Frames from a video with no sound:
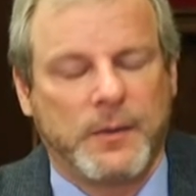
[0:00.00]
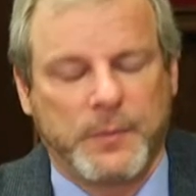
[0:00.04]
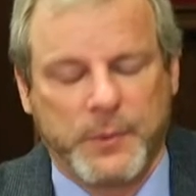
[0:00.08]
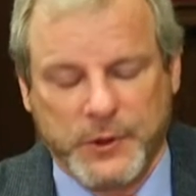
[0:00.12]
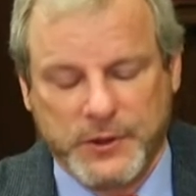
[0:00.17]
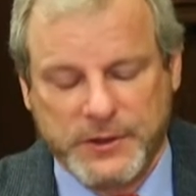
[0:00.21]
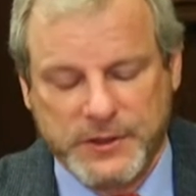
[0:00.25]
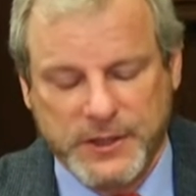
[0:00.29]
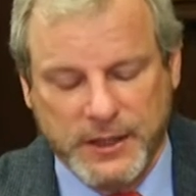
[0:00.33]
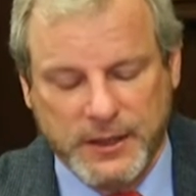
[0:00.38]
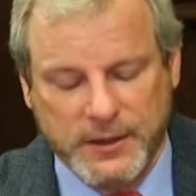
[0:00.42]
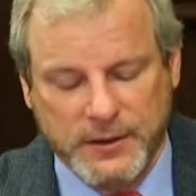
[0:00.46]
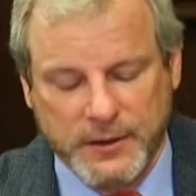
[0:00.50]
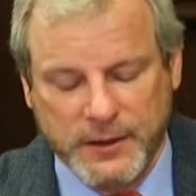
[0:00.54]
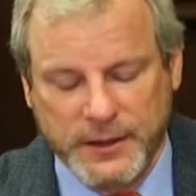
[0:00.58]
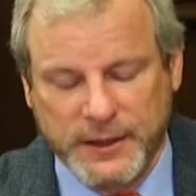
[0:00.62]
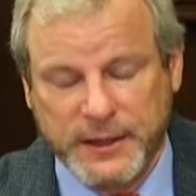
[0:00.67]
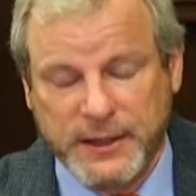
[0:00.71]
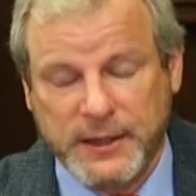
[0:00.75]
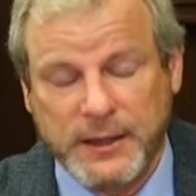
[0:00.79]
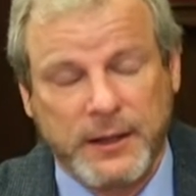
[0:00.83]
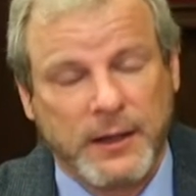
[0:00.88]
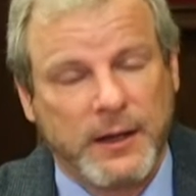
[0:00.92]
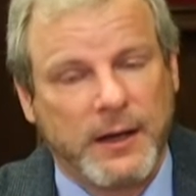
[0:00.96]

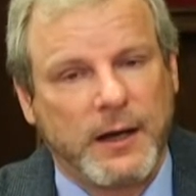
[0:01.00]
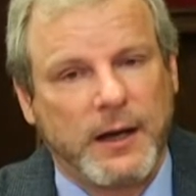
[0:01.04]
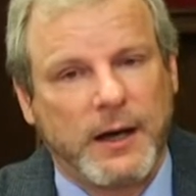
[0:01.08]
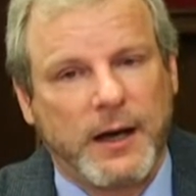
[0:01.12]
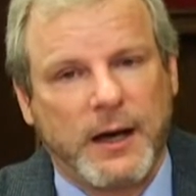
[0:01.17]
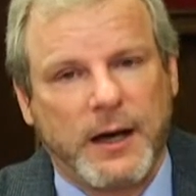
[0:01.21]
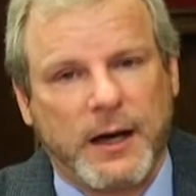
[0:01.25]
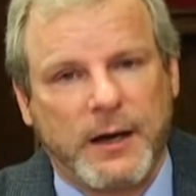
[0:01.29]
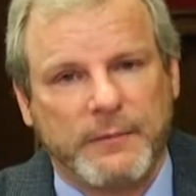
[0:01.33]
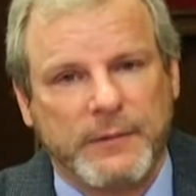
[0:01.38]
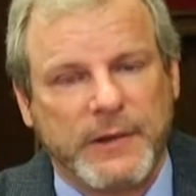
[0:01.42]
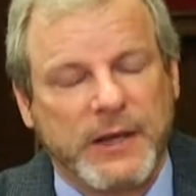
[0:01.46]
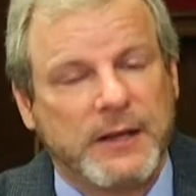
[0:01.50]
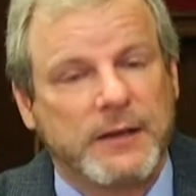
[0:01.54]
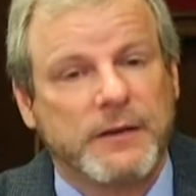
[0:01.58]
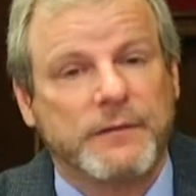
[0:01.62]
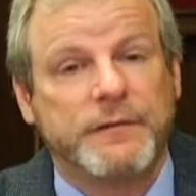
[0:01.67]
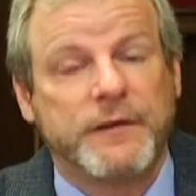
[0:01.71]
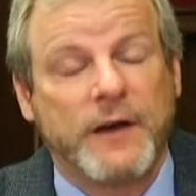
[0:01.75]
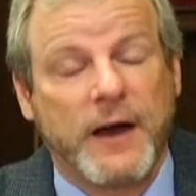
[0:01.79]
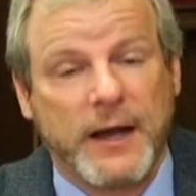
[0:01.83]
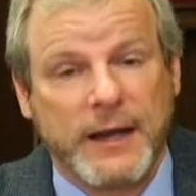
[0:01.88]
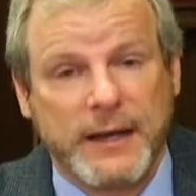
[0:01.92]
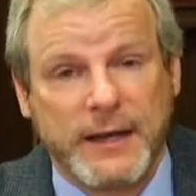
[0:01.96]
particularly in the
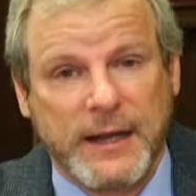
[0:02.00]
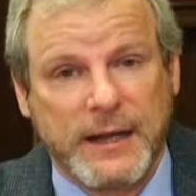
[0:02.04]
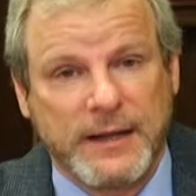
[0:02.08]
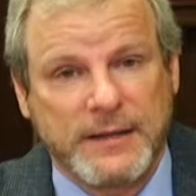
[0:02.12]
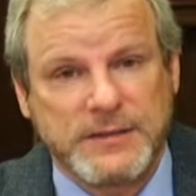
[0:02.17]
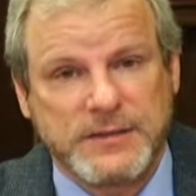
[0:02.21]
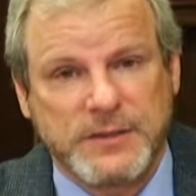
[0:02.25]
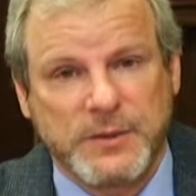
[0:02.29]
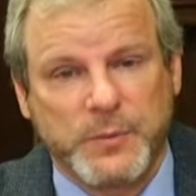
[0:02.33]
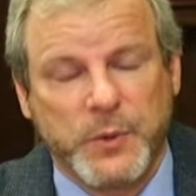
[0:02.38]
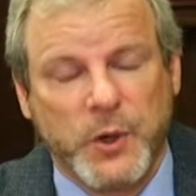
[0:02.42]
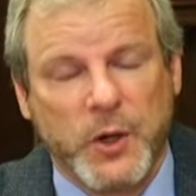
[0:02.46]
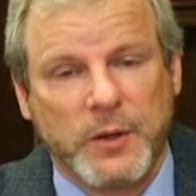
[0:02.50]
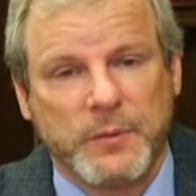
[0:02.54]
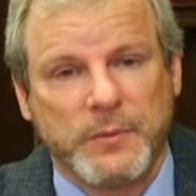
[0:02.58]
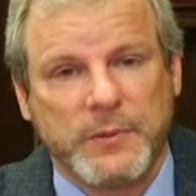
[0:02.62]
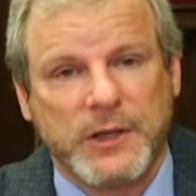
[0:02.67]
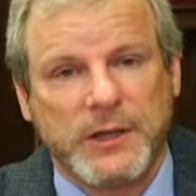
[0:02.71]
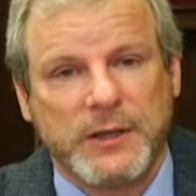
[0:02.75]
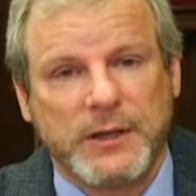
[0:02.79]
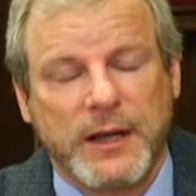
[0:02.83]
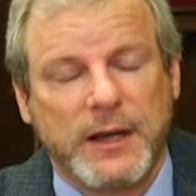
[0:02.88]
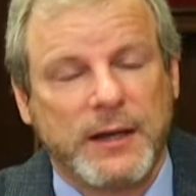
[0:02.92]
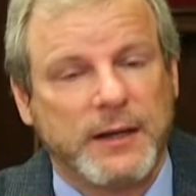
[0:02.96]
finance
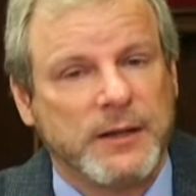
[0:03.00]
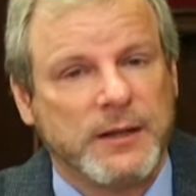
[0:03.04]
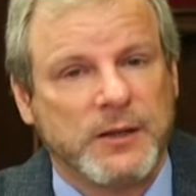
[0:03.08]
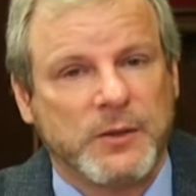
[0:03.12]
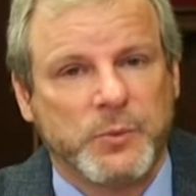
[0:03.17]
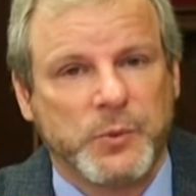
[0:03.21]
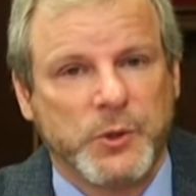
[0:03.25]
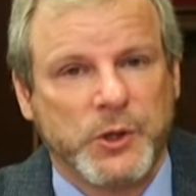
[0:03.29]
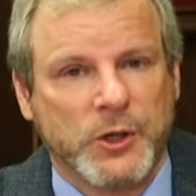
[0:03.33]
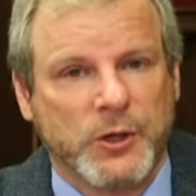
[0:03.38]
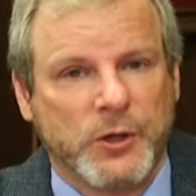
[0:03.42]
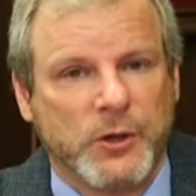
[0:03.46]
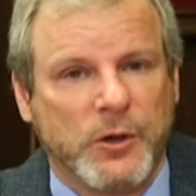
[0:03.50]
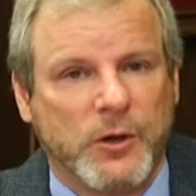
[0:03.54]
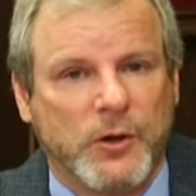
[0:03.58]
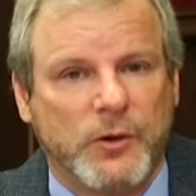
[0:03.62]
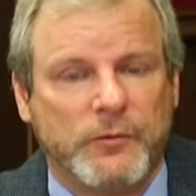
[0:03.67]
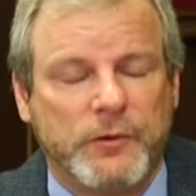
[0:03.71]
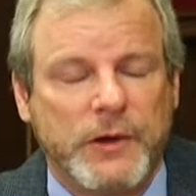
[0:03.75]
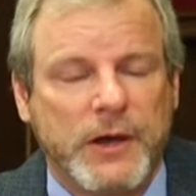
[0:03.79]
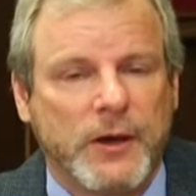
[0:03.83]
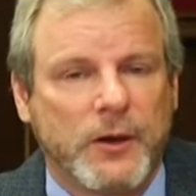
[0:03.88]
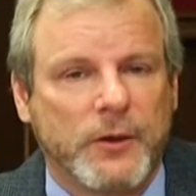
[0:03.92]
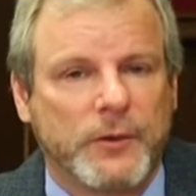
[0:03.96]
department and in the Bureau
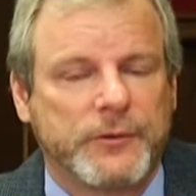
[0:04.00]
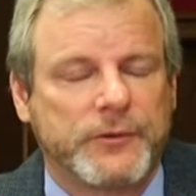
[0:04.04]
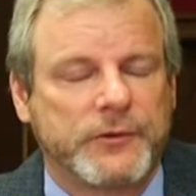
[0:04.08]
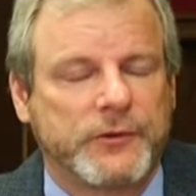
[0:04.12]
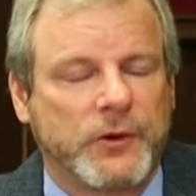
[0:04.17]
of Health.